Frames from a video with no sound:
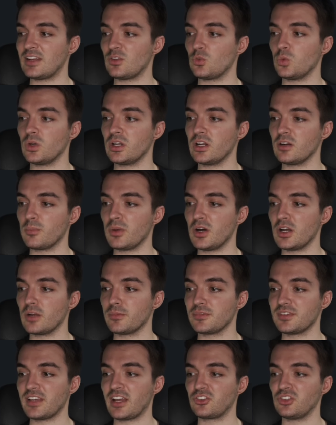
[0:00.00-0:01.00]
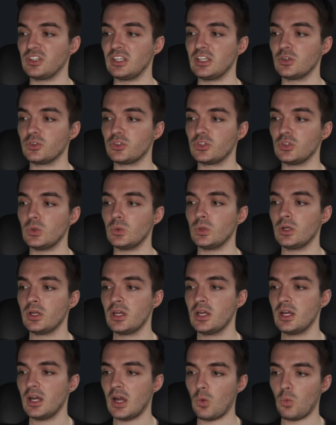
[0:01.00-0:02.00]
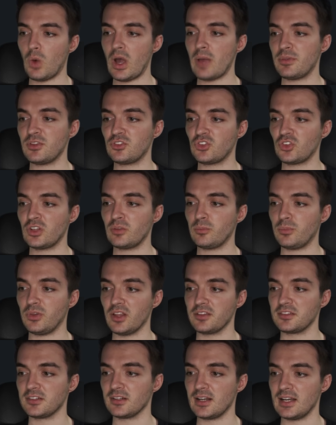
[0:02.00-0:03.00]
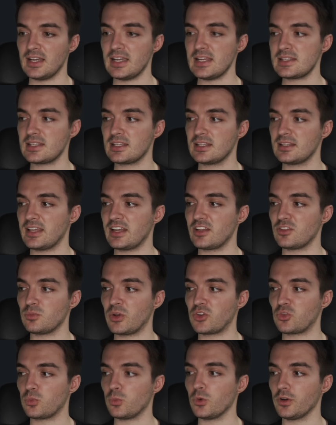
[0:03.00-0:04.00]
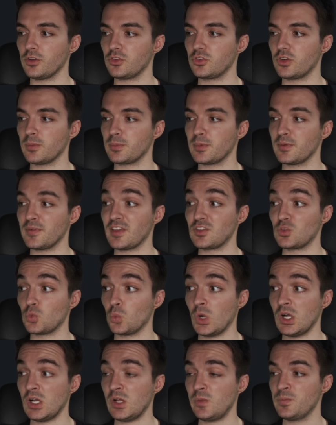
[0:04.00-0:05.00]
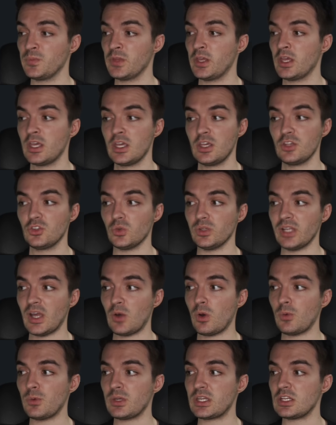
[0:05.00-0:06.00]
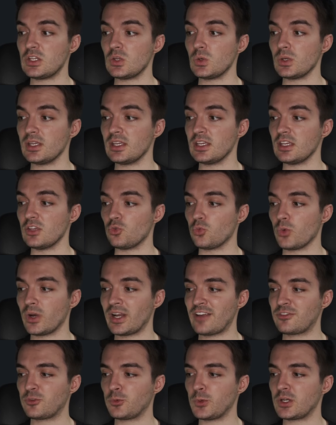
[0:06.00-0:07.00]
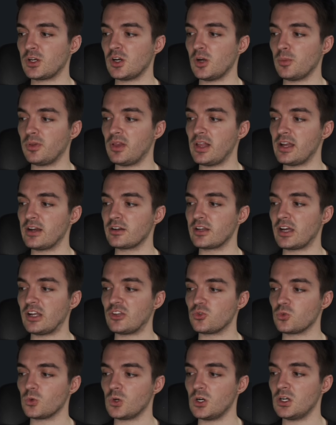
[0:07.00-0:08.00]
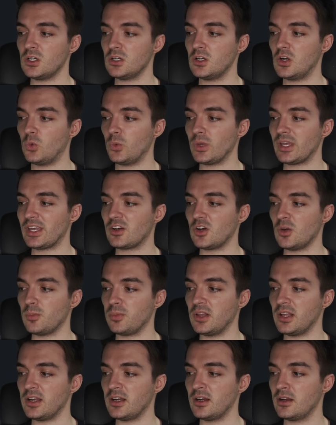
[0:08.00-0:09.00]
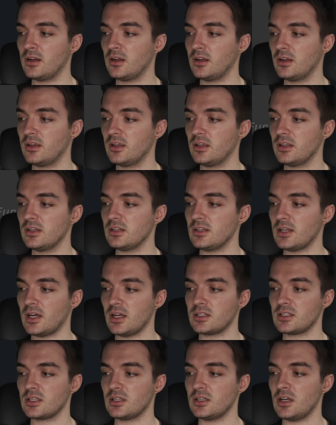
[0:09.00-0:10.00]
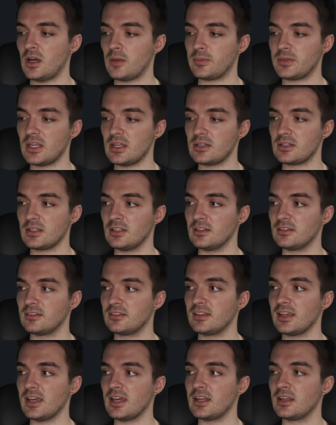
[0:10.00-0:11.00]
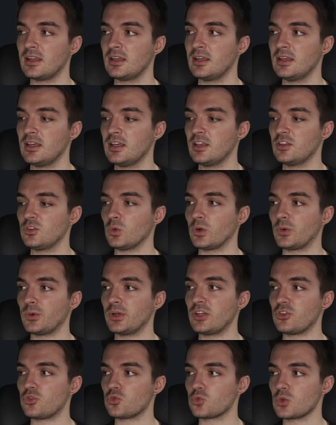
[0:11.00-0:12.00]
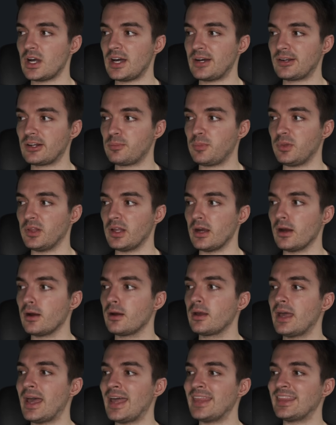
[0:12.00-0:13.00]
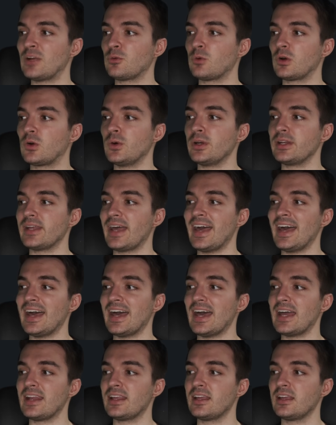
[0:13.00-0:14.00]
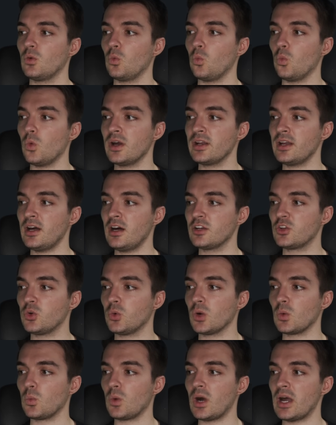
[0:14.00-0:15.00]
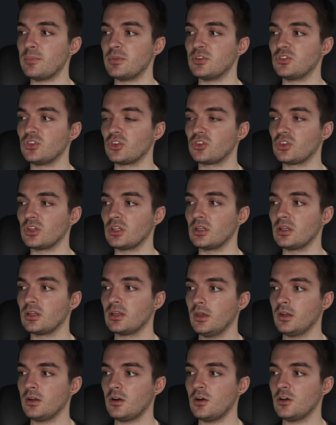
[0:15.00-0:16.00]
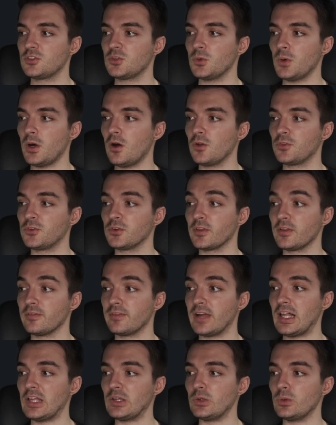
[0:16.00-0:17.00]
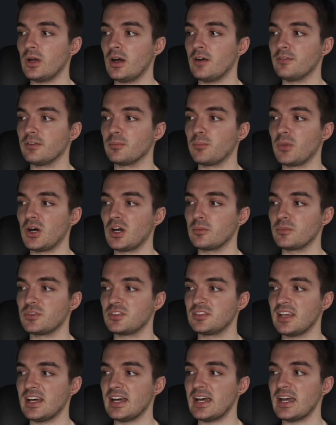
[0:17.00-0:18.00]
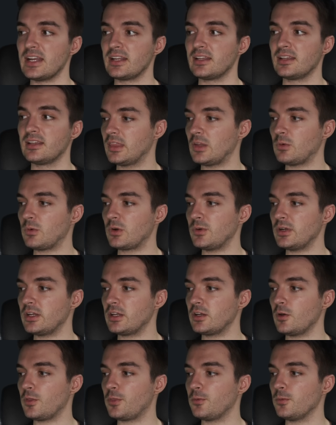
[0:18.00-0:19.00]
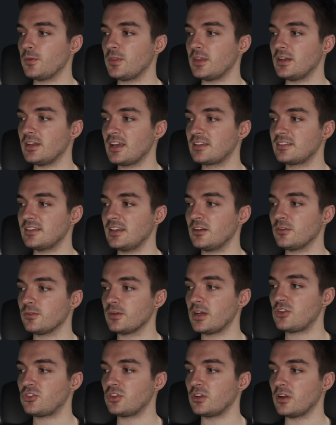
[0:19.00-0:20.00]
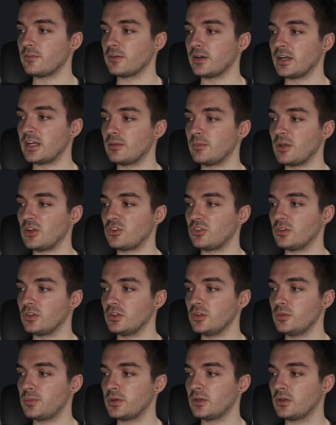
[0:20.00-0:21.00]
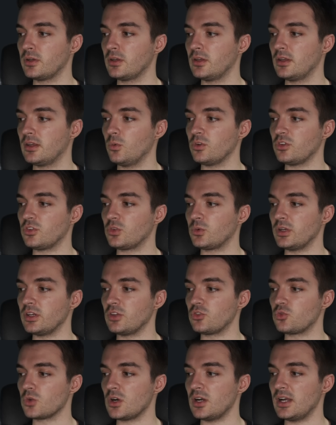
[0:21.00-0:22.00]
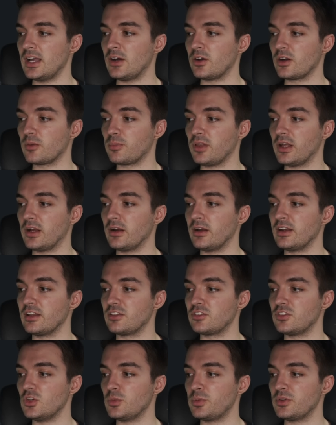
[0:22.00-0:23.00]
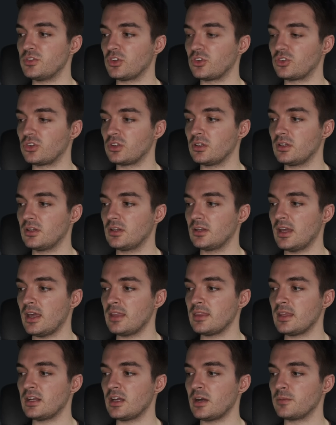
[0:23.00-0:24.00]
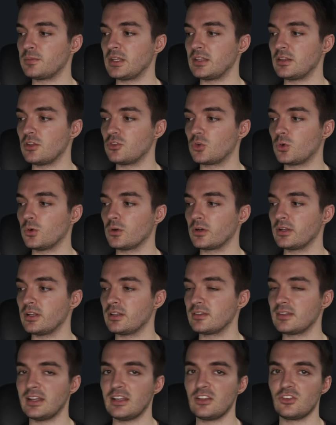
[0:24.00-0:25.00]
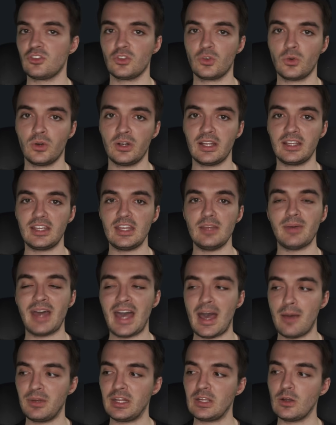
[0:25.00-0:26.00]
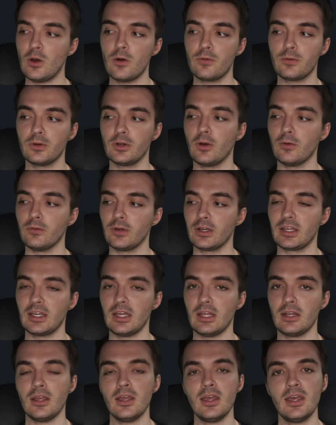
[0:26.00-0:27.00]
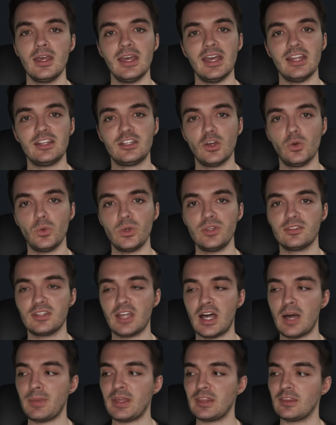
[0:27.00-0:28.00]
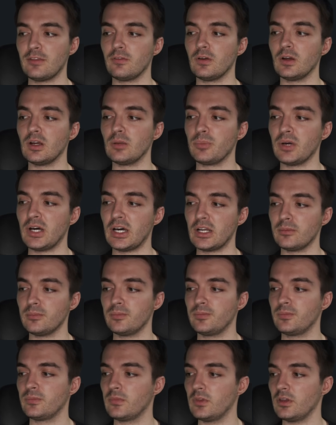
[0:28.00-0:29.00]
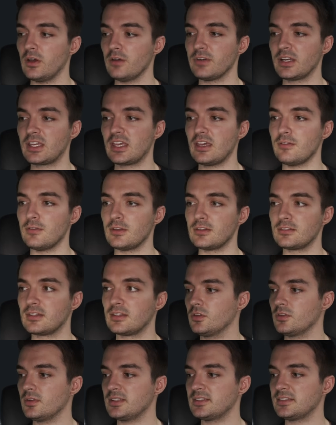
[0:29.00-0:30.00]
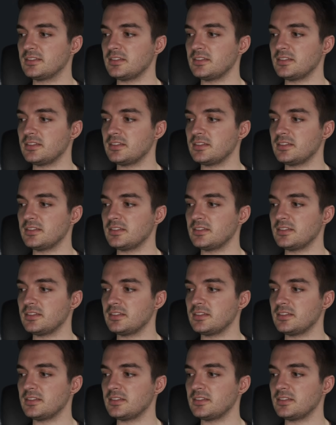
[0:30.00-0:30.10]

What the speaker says: is what our bottom is actually equal to. Our y position plus our height, that is much more descriptive as well. So now what we can do is, right after we call player.draw, we can call player.update instead. So we're going to draw out our player, and then we're going to add 1 onto our y position, and also alter the value of our bottom side. Then we're going to go through the next iteration of our animation loop, which is going to draw out our player in its new position, and then update those coordinates, and it's just going to keep happening over and over again until we stop at the very bottom of our canvas. So let's